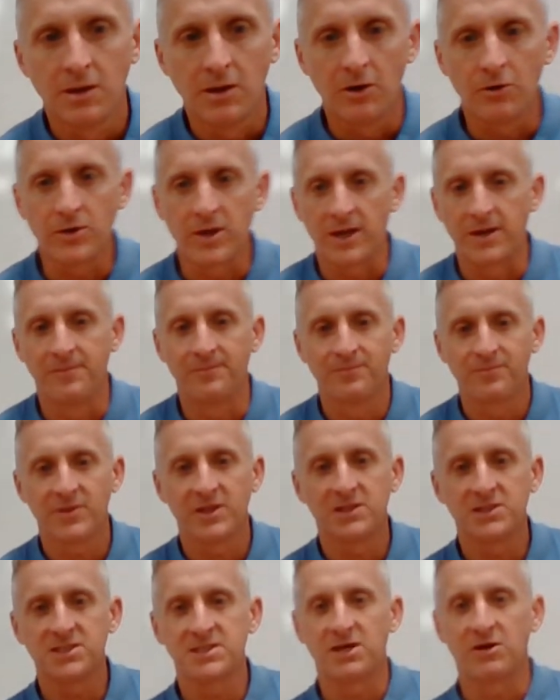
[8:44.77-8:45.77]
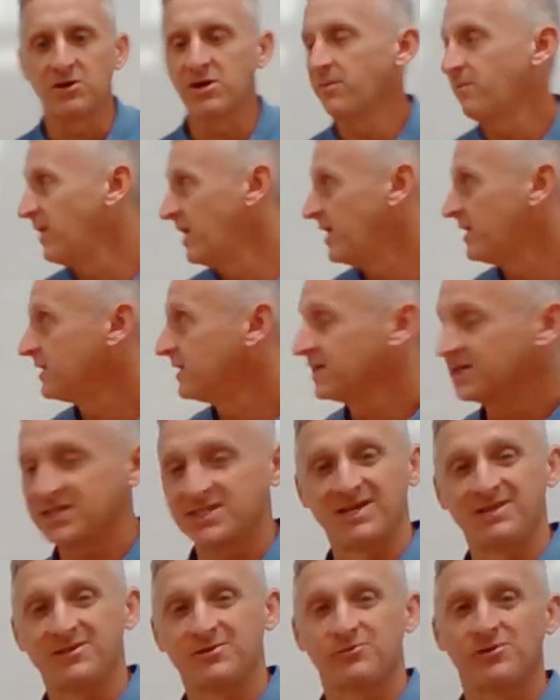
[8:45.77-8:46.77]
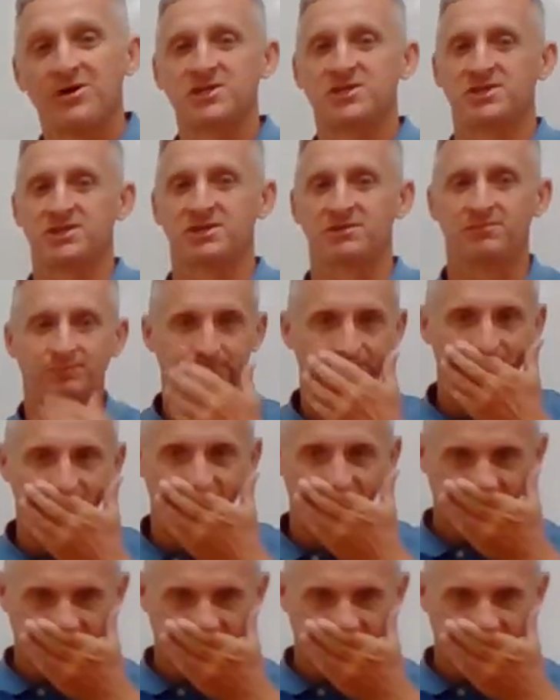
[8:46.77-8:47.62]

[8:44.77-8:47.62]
Okay, let's talk about acceleration.